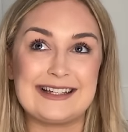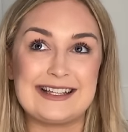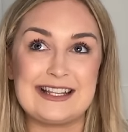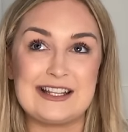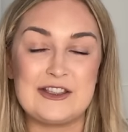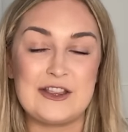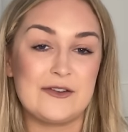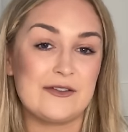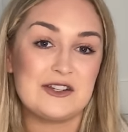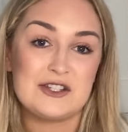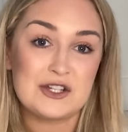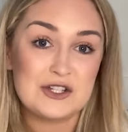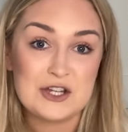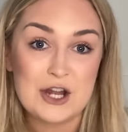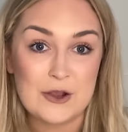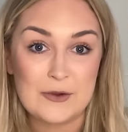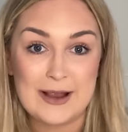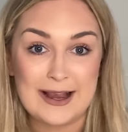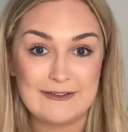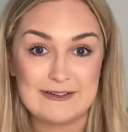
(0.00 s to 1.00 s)
there is just
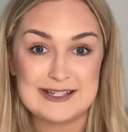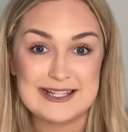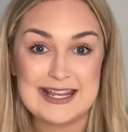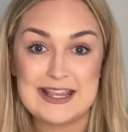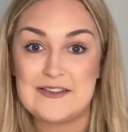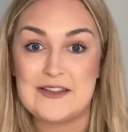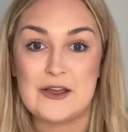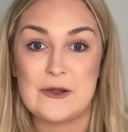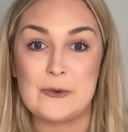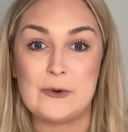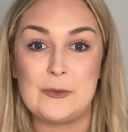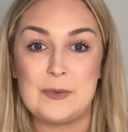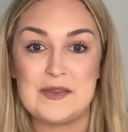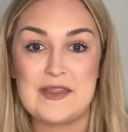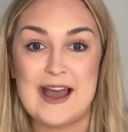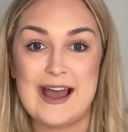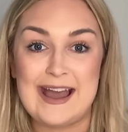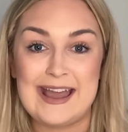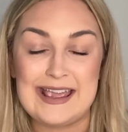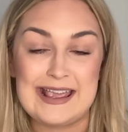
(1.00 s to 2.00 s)
no guarantee that it will be
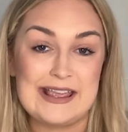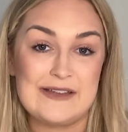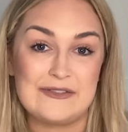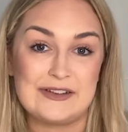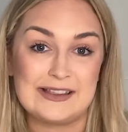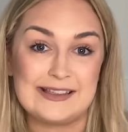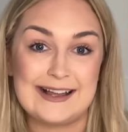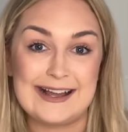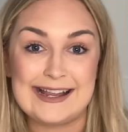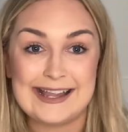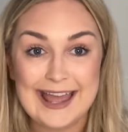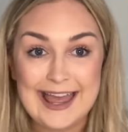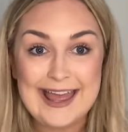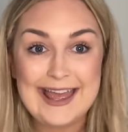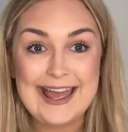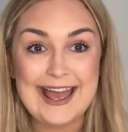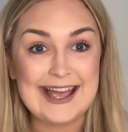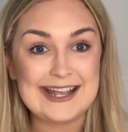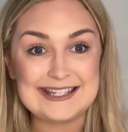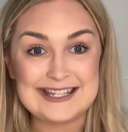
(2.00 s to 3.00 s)
there even like
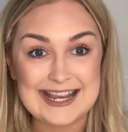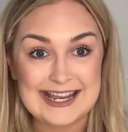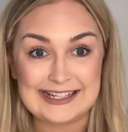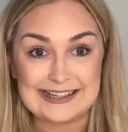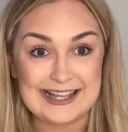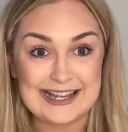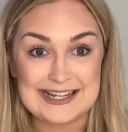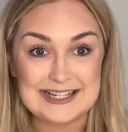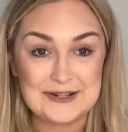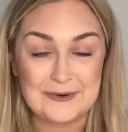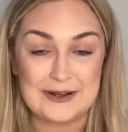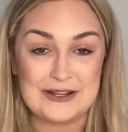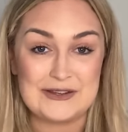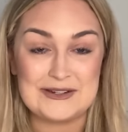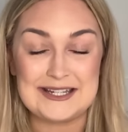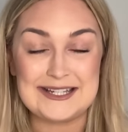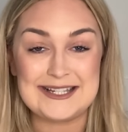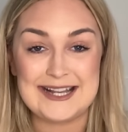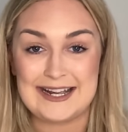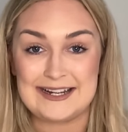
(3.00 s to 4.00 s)
a day later when you
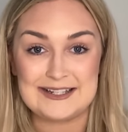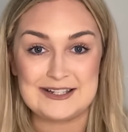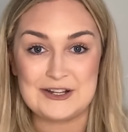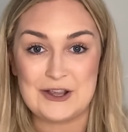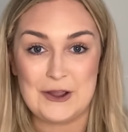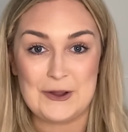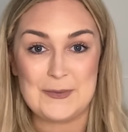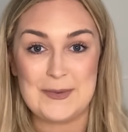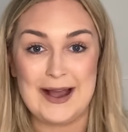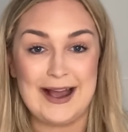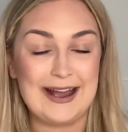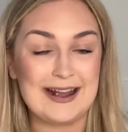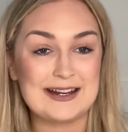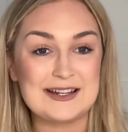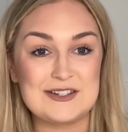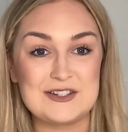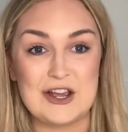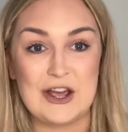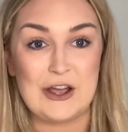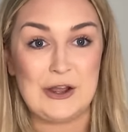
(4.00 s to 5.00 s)
decide to go back.
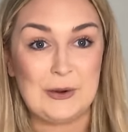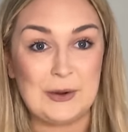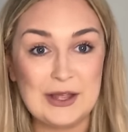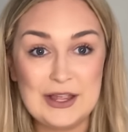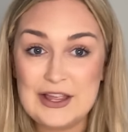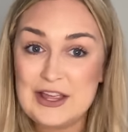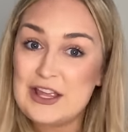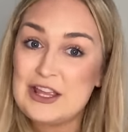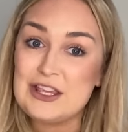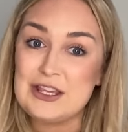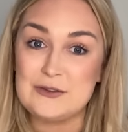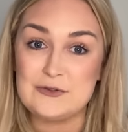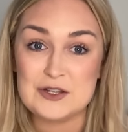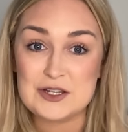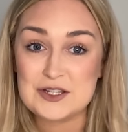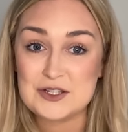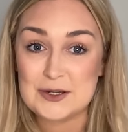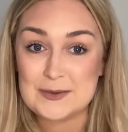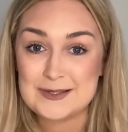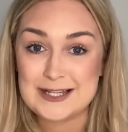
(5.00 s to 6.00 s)
So you've
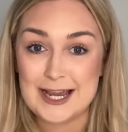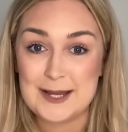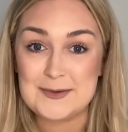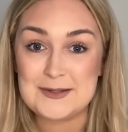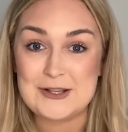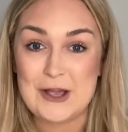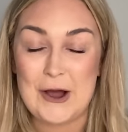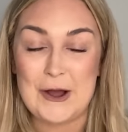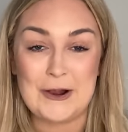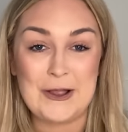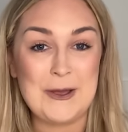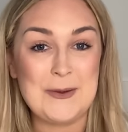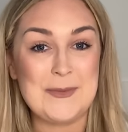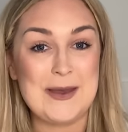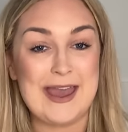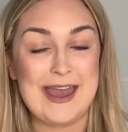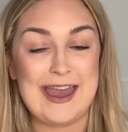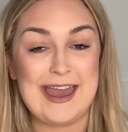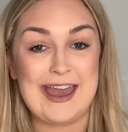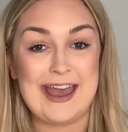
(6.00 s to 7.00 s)
just sometimes got to
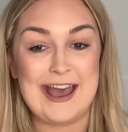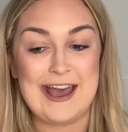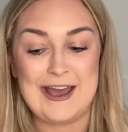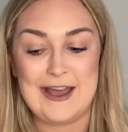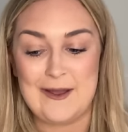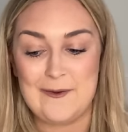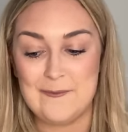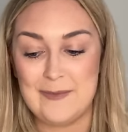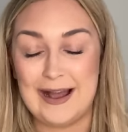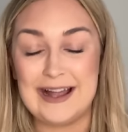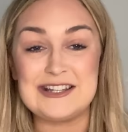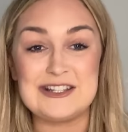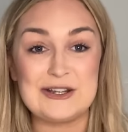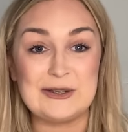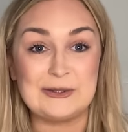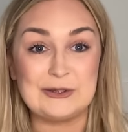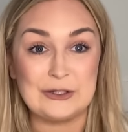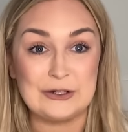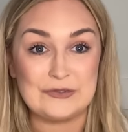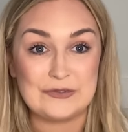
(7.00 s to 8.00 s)
commit, um, but I
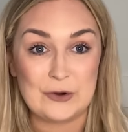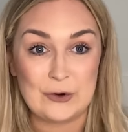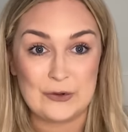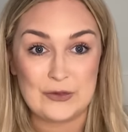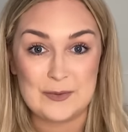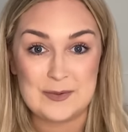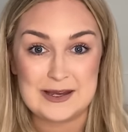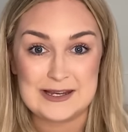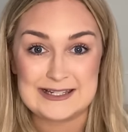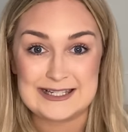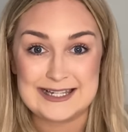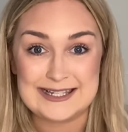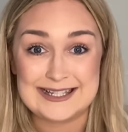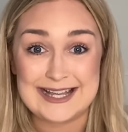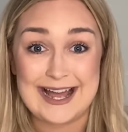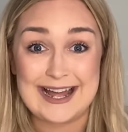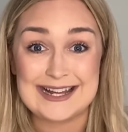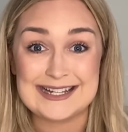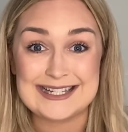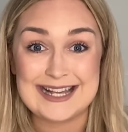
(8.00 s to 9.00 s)
do love all the pieces
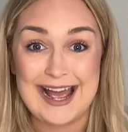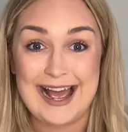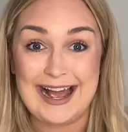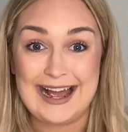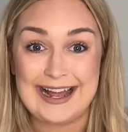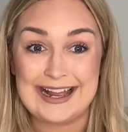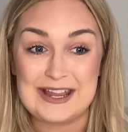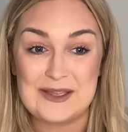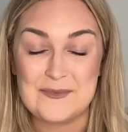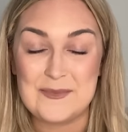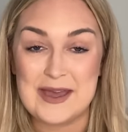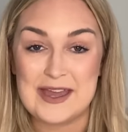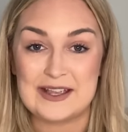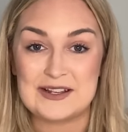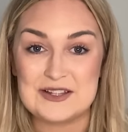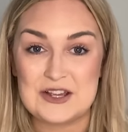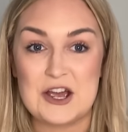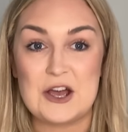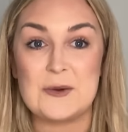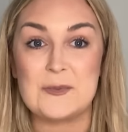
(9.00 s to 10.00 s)
that I
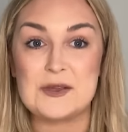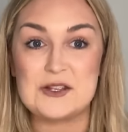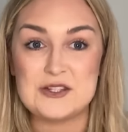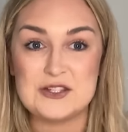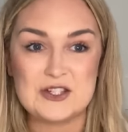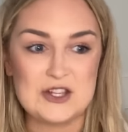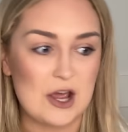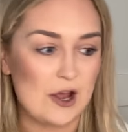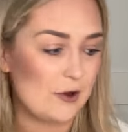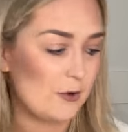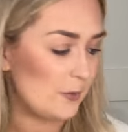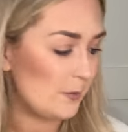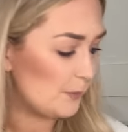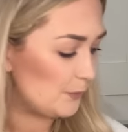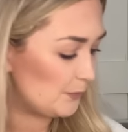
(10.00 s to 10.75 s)
picked up. So